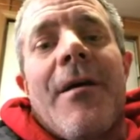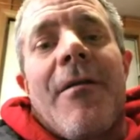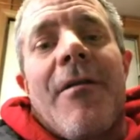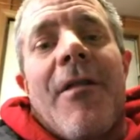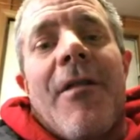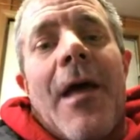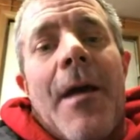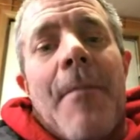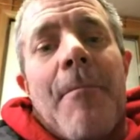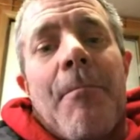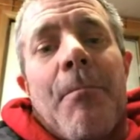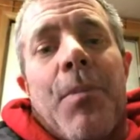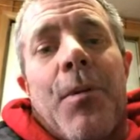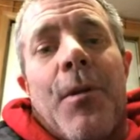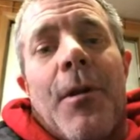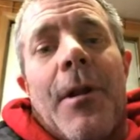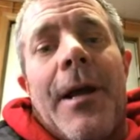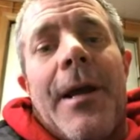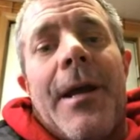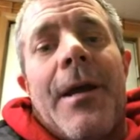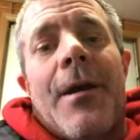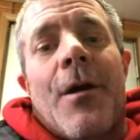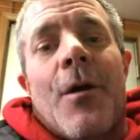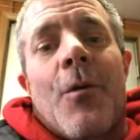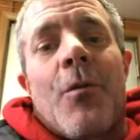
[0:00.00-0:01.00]
that
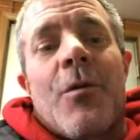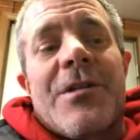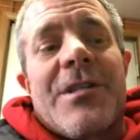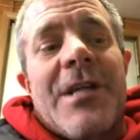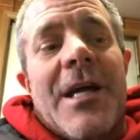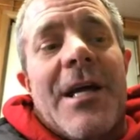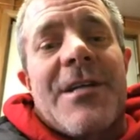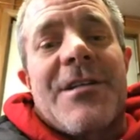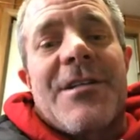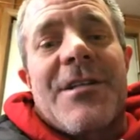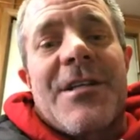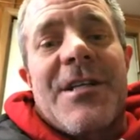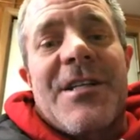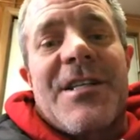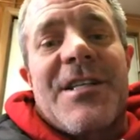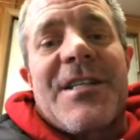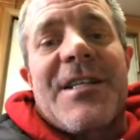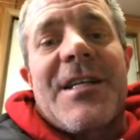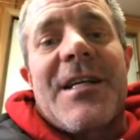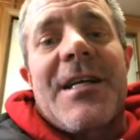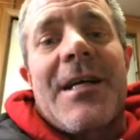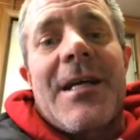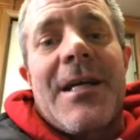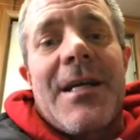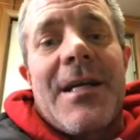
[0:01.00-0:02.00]
planter was actually
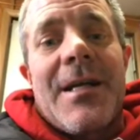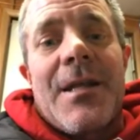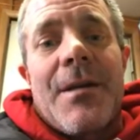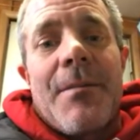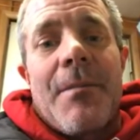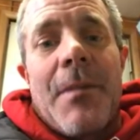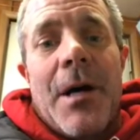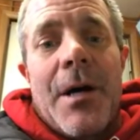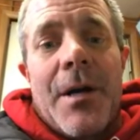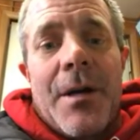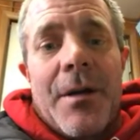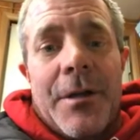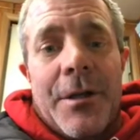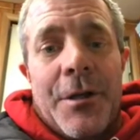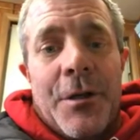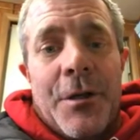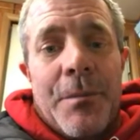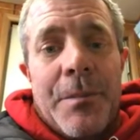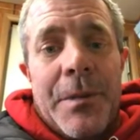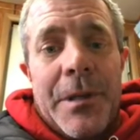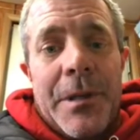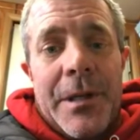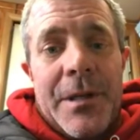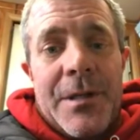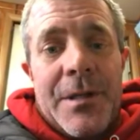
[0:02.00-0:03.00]
sinking in the mud a
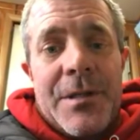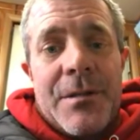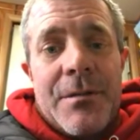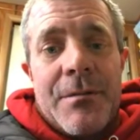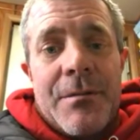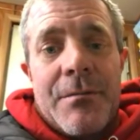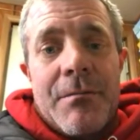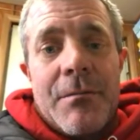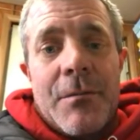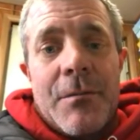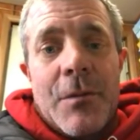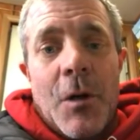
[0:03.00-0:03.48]
little bit,